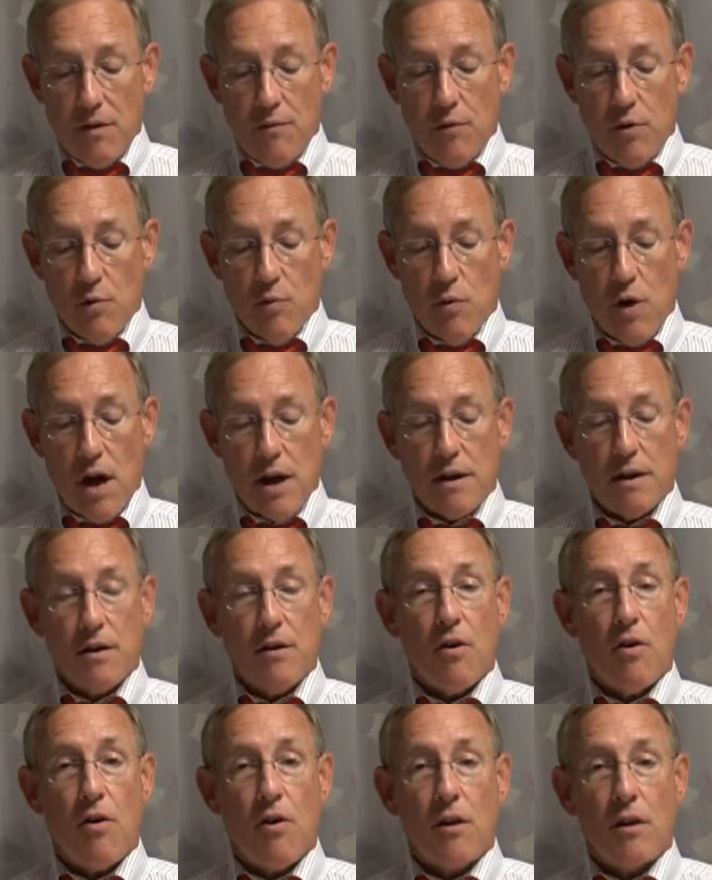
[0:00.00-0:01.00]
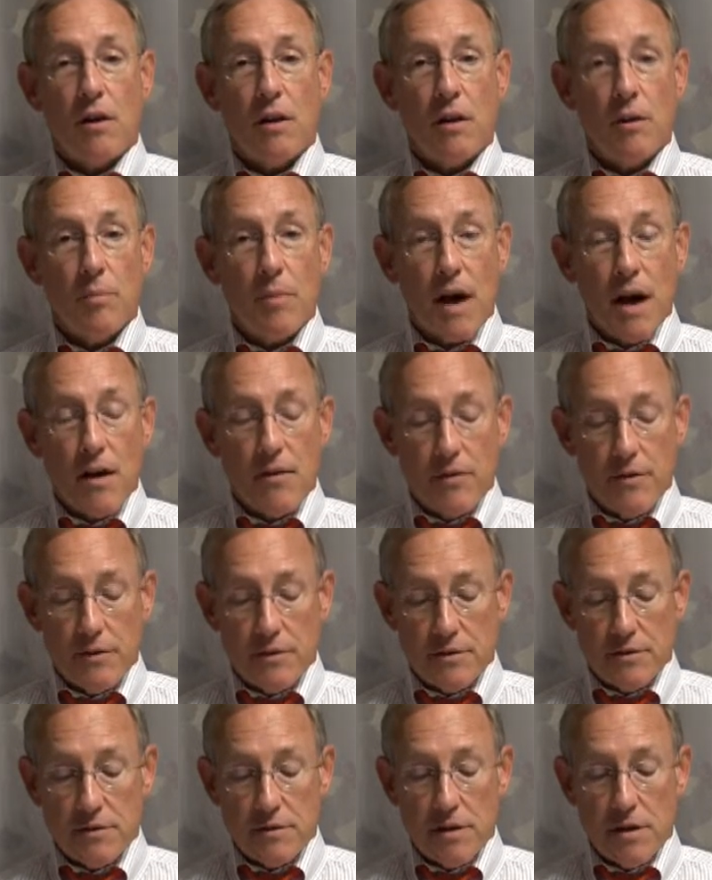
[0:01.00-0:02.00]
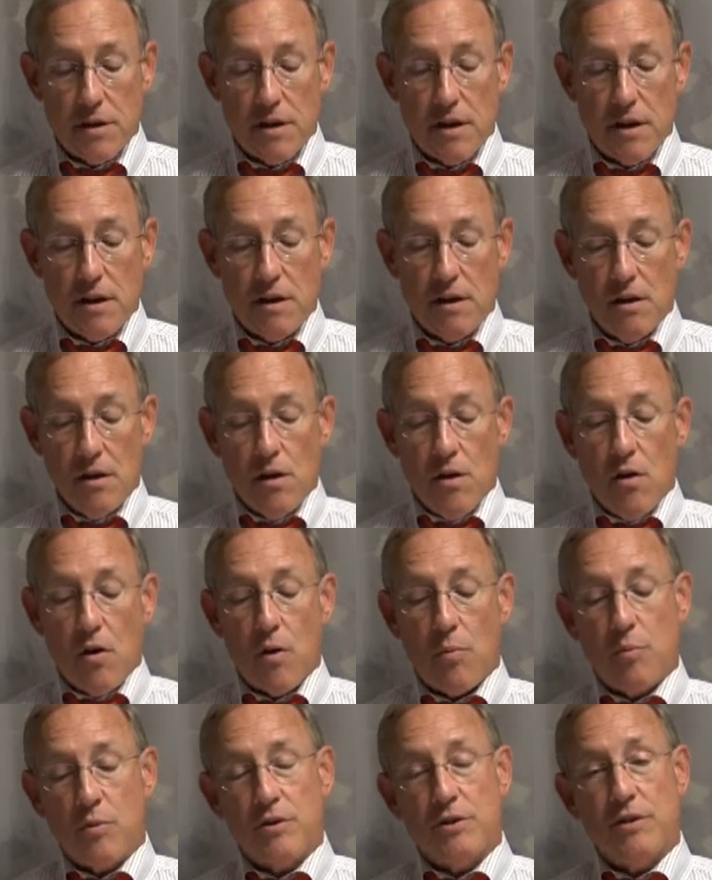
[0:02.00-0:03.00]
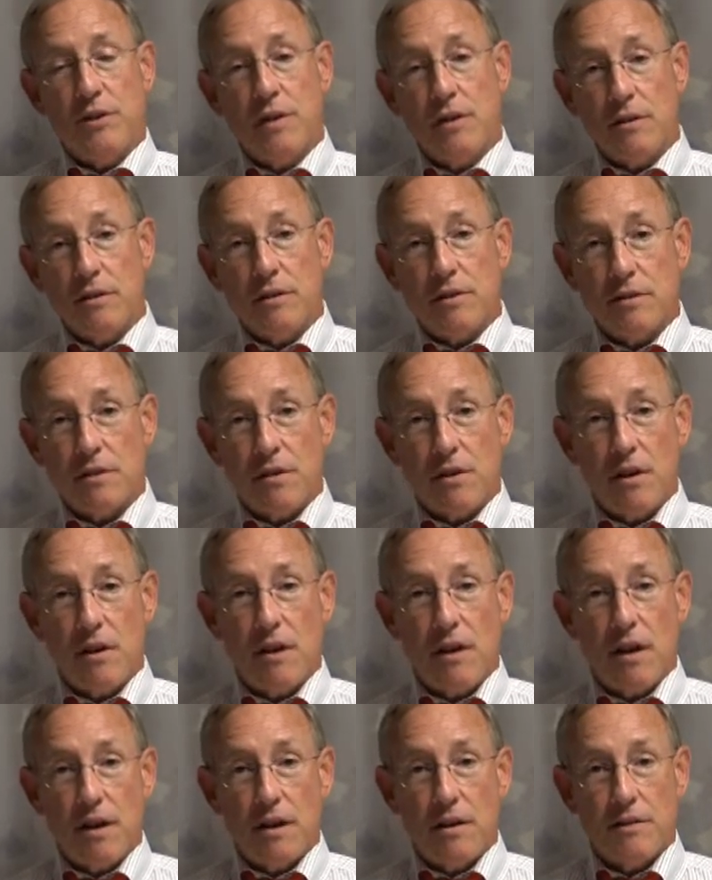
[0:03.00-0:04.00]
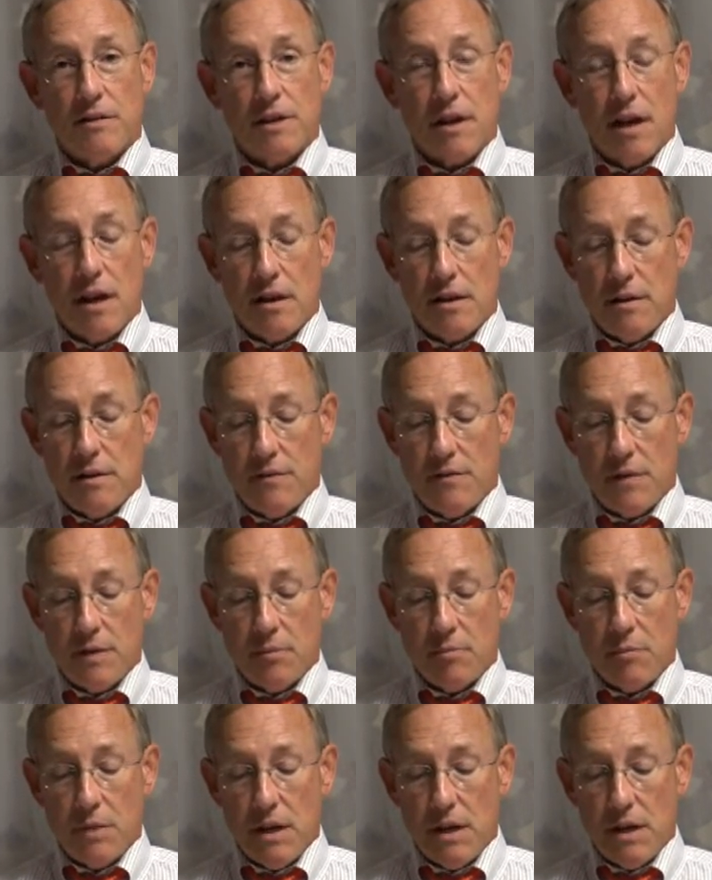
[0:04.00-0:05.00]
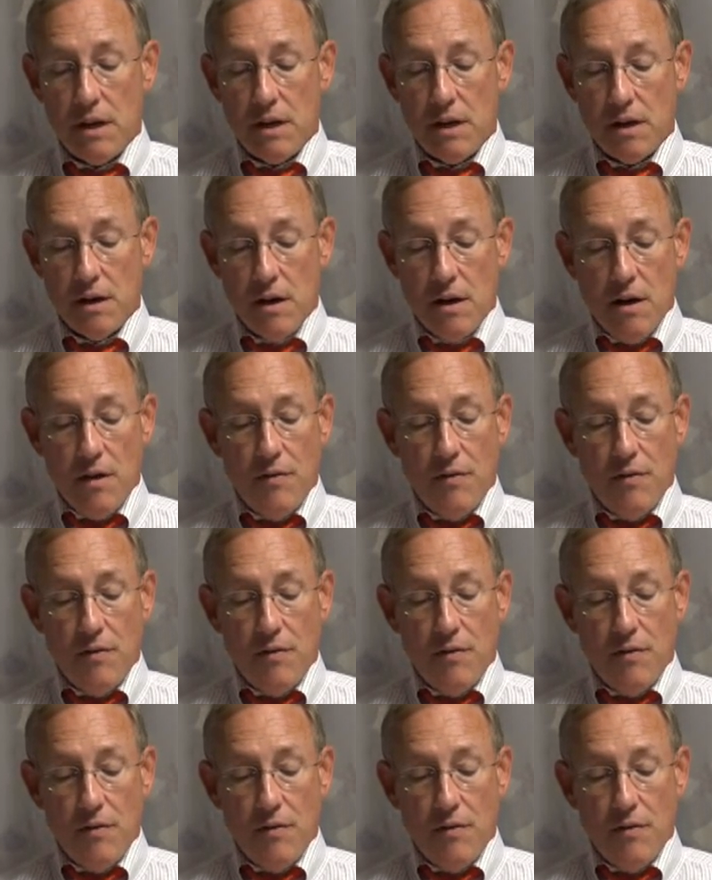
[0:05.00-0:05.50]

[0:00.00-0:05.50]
If we write an article about this study or present this study at a scientific meeting,